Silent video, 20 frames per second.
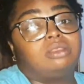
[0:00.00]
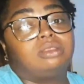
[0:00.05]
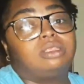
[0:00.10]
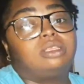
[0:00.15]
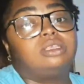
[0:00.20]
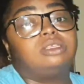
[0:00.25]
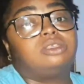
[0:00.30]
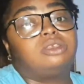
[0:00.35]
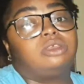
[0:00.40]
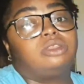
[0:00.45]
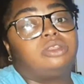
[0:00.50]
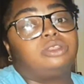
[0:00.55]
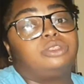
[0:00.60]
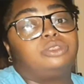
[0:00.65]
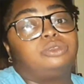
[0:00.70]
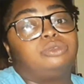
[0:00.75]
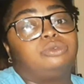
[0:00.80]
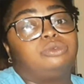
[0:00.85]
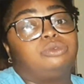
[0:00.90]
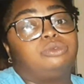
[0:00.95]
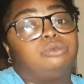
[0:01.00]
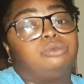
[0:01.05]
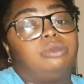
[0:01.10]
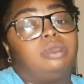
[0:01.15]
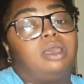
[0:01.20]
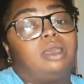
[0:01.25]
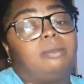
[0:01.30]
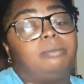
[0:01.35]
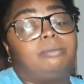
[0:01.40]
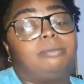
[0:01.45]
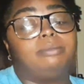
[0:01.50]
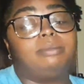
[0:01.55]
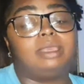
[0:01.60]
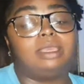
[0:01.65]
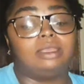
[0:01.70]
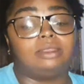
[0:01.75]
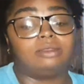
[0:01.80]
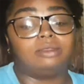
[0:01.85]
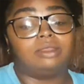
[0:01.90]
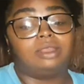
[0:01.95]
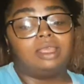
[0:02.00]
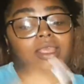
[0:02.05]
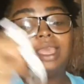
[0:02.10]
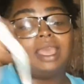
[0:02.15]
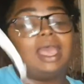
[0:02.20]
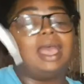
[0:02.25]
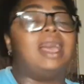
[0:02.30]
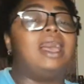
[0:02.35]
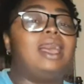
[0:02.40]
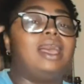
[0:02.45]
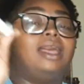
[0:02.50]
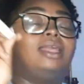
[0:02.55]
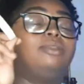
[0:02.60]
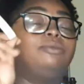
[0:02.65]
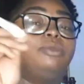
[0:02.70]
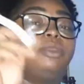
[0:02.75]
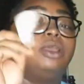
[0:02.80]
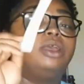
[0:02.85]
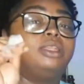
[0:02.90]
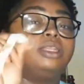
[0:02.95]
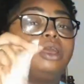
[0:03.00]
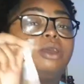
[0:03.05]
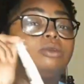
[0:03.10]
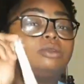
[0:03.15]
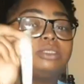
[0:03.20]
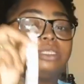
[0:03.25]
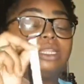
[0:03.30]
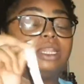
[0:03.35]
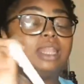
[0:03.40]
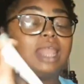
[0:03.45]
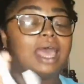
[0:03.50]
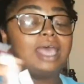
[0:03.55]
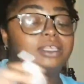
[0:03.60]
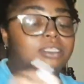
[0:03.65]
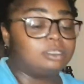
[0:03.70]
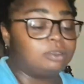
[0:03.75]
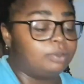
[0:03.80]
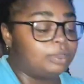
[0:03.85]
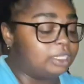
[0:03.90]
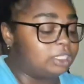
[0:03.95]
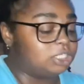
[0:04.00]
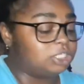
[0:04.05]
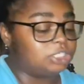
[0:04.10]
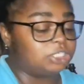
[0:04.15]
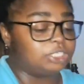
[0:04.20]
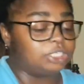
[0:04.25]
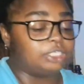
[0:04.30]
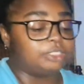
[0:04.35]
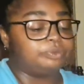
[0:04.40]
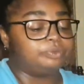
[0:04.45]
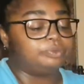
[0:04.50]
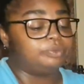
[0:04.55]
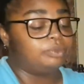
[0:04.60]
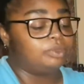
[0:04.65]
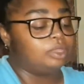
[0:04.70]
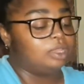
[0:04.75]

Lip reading: these are the two main. And we are down to the last question.